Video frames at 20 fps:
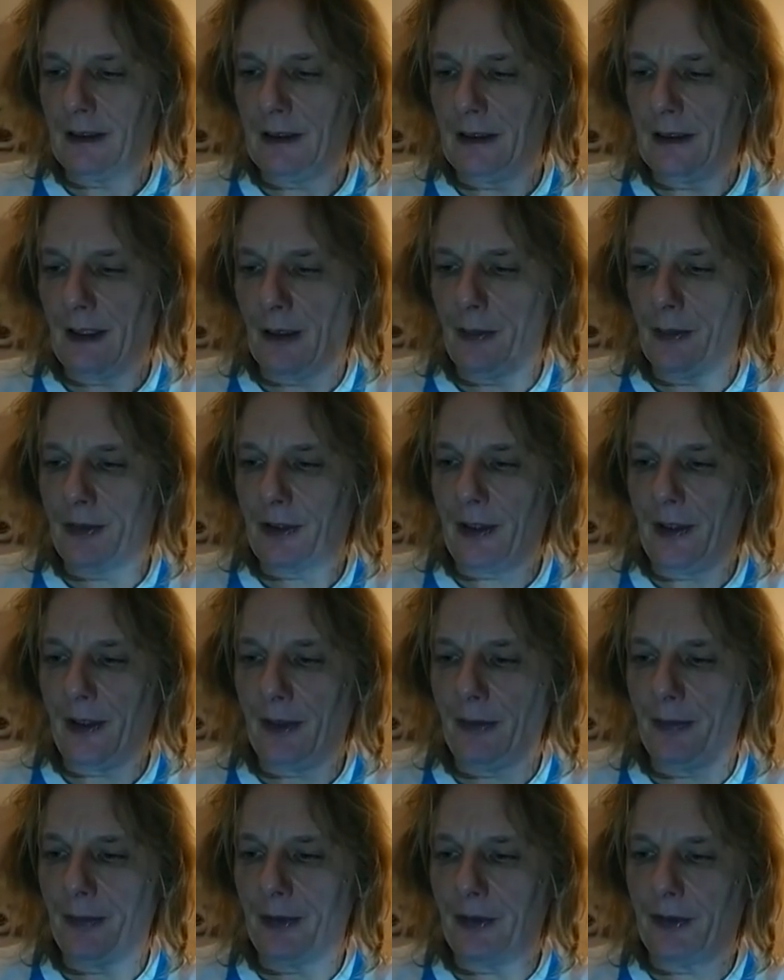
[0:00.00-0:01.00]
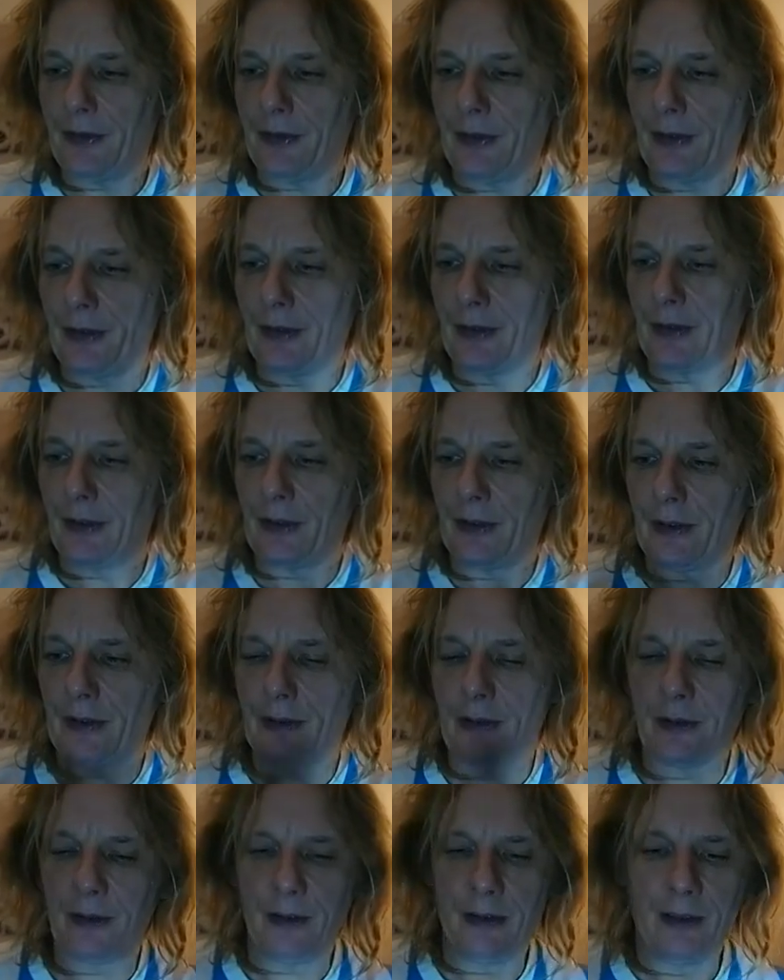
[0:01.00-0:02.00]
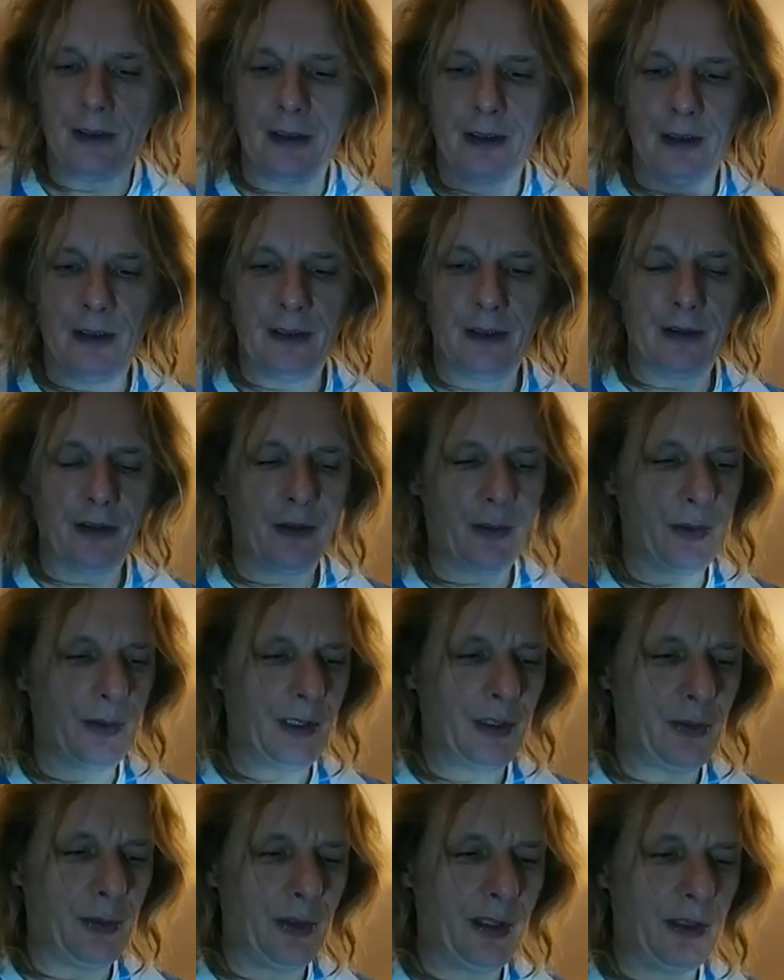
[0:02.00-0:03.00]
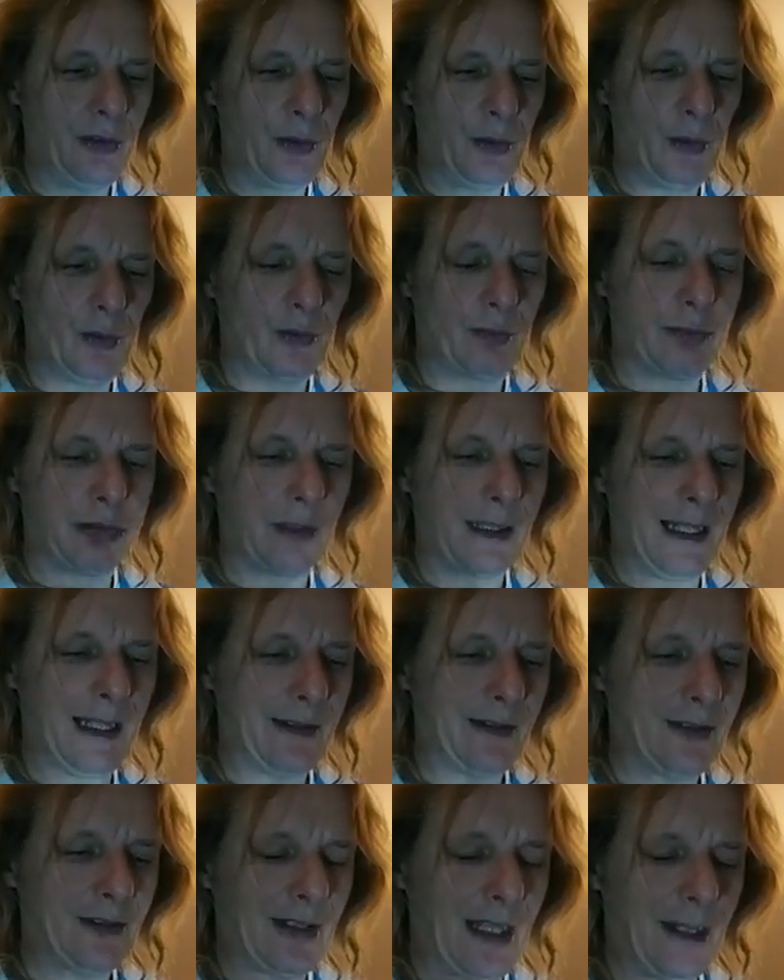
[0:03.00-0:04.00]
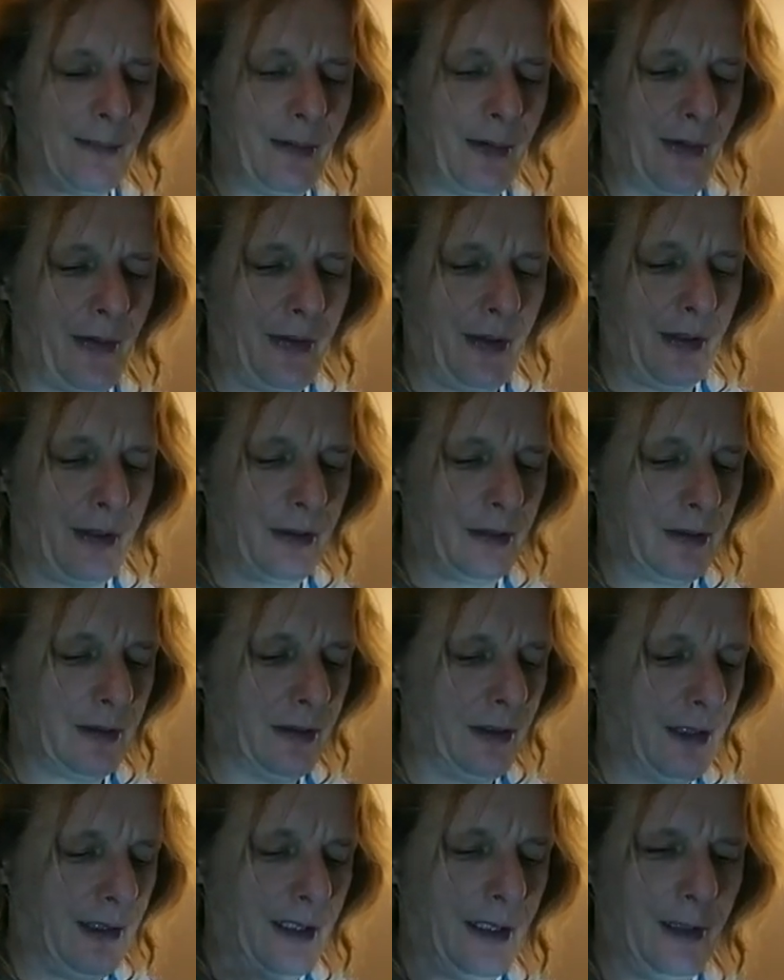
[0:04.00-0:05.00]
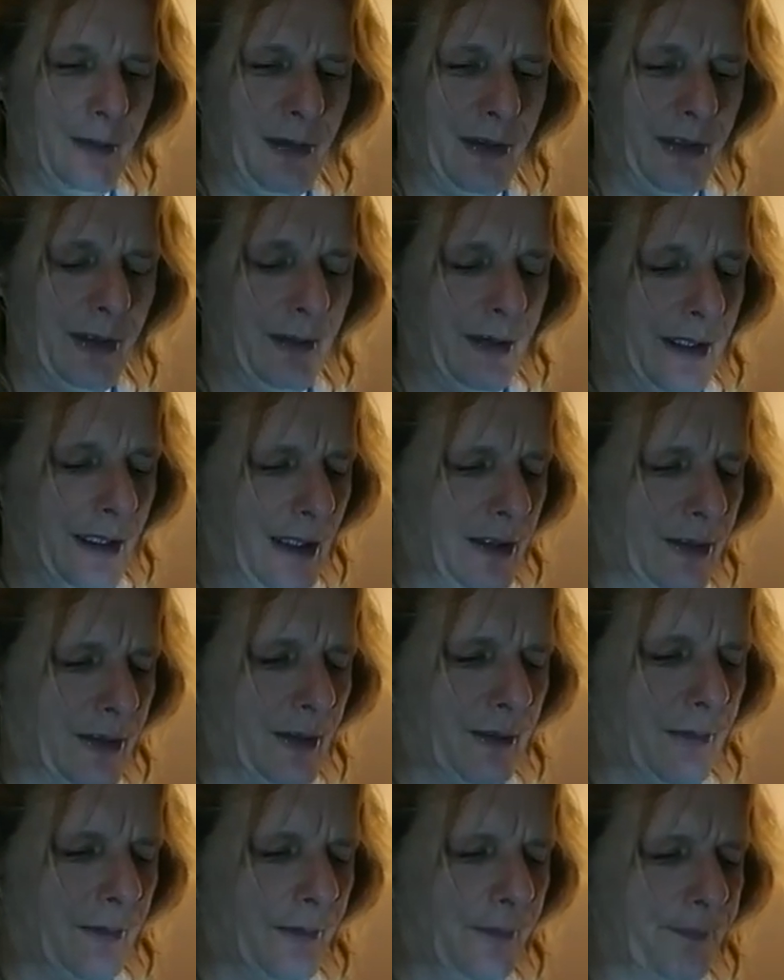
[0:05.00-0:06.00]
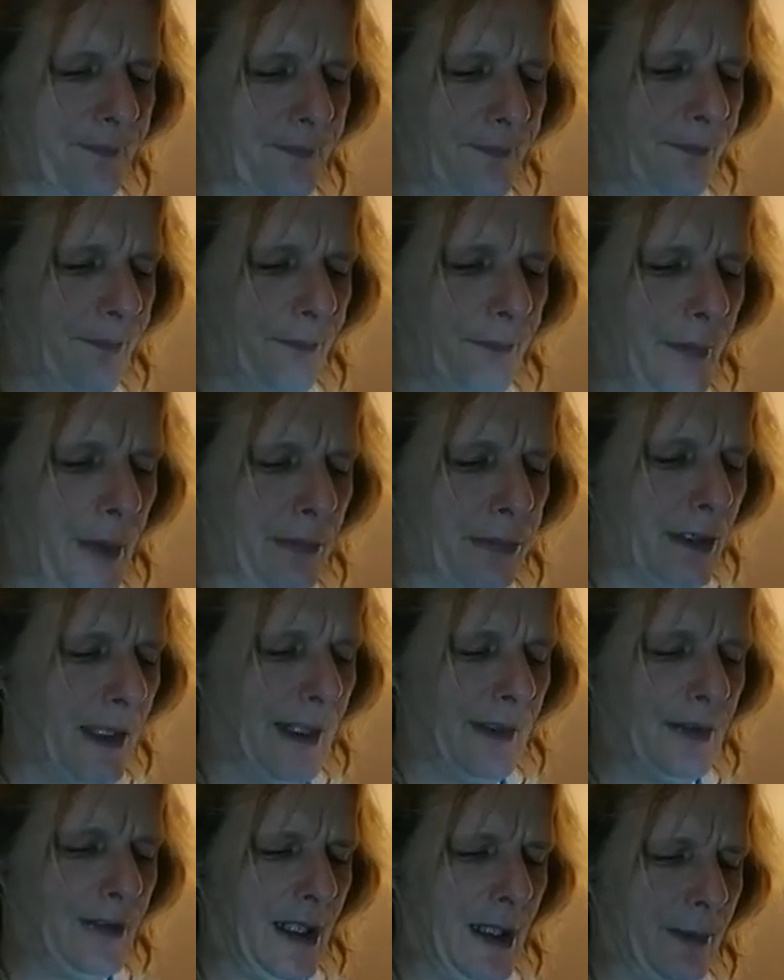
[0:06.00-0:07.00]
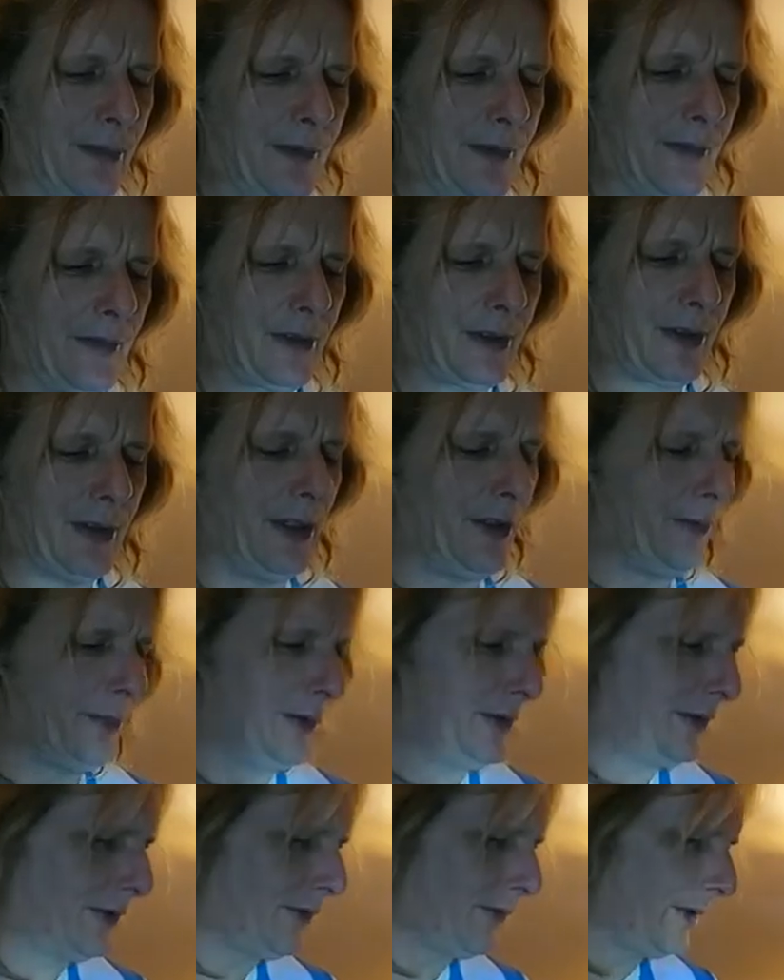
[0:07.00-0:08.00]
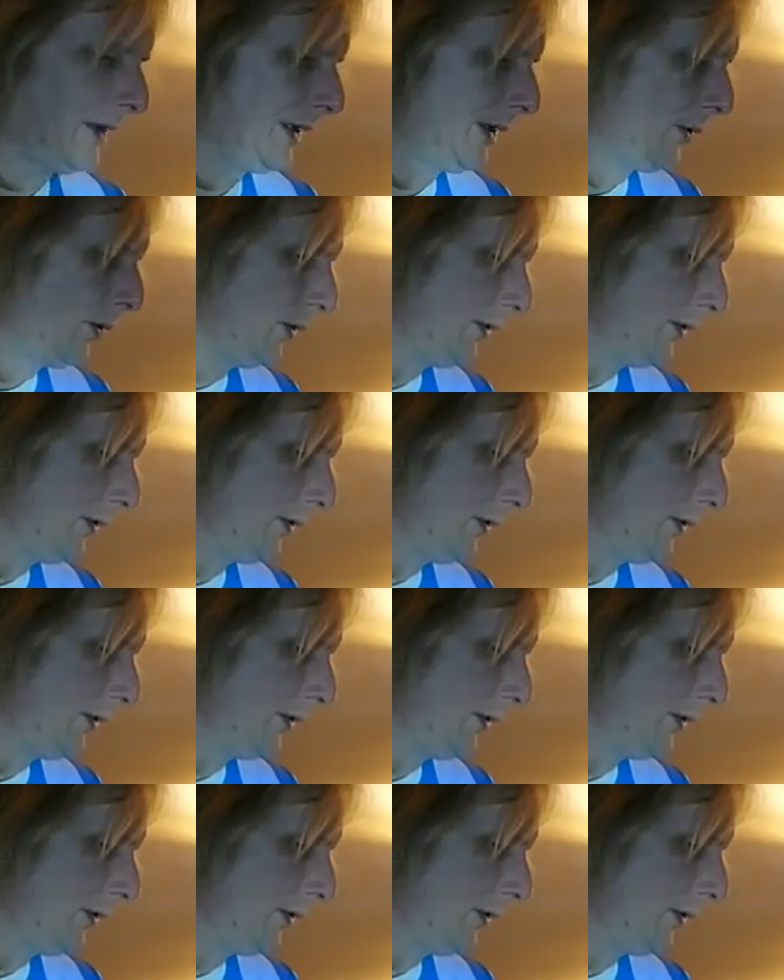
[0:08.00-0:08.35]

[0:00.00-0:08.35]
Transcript: Christmas 2022's Black Sabbath. And I always seem to get something by Black Sabbath for Christmas. It's really odd.